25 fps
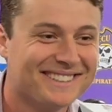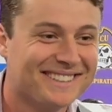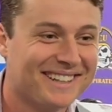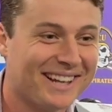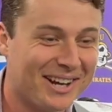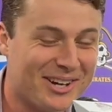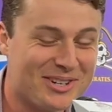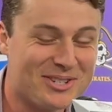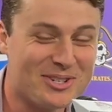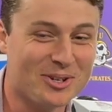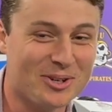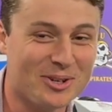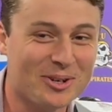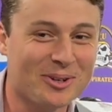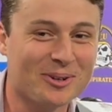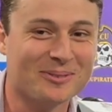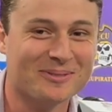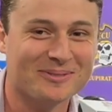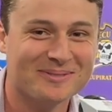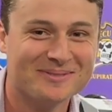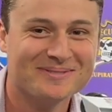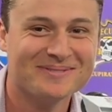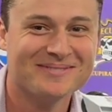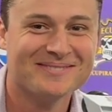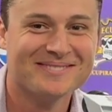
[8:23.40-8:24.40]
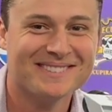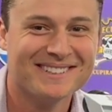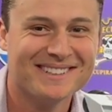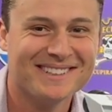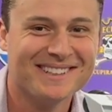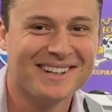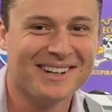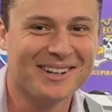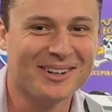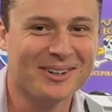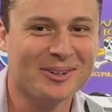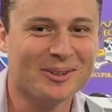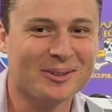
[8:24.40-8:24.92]
I actually do.
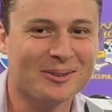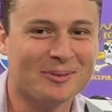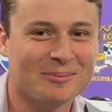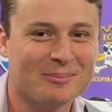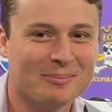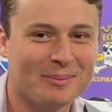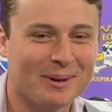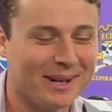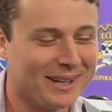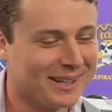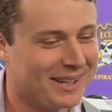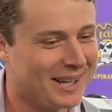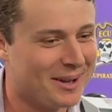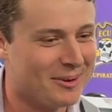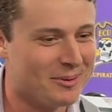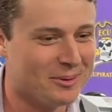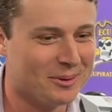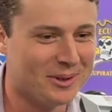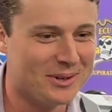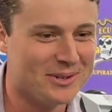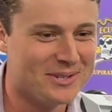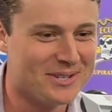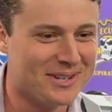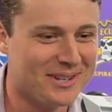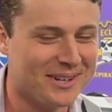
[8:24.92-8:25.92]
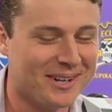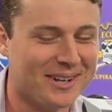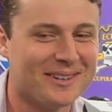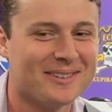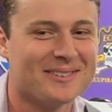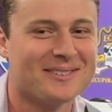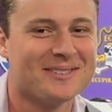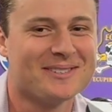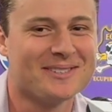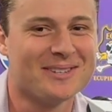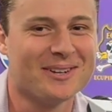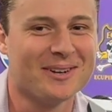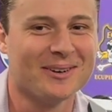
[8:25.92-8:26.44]
I do, but I can't release it yet.
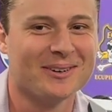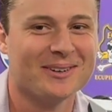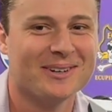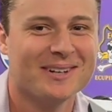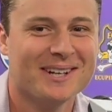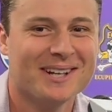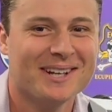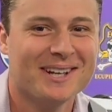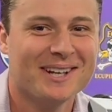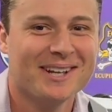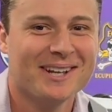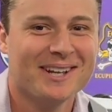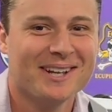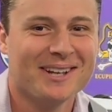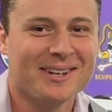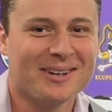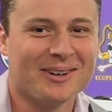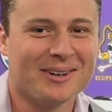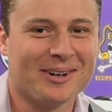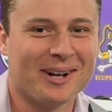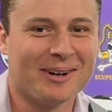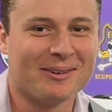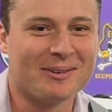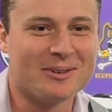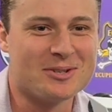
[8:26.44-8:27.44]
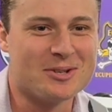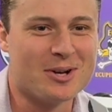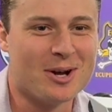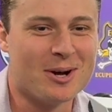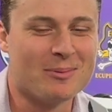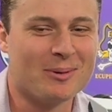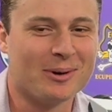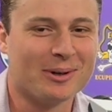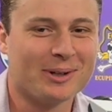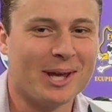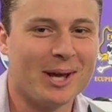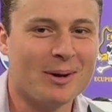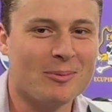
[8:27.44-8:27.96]
So you're going to have to show up
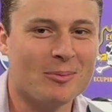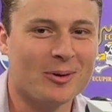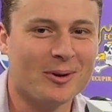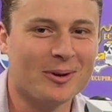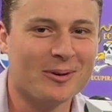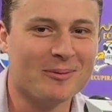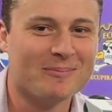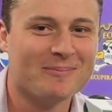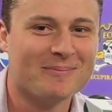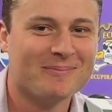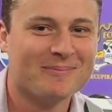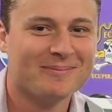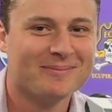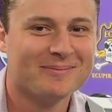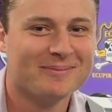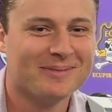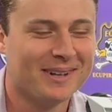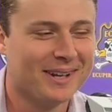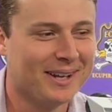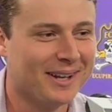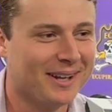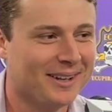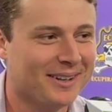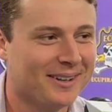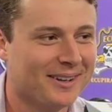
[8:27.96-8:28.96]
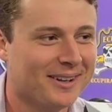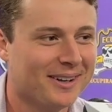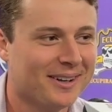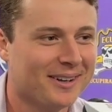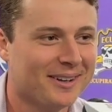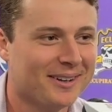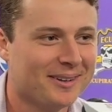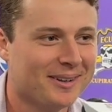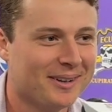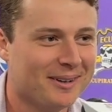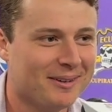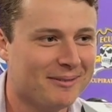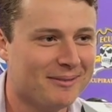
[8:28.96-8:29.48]
on game one and
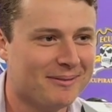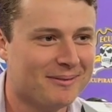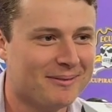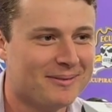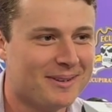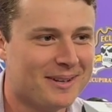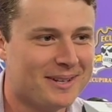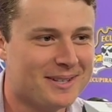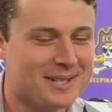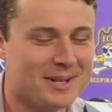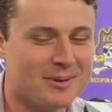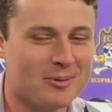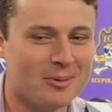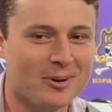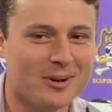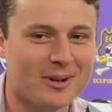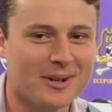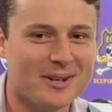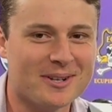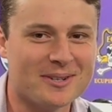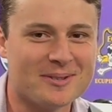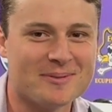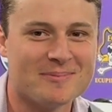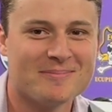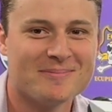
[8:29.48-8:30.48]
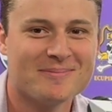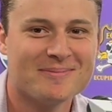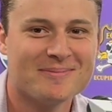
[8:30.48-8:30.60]
see what it is.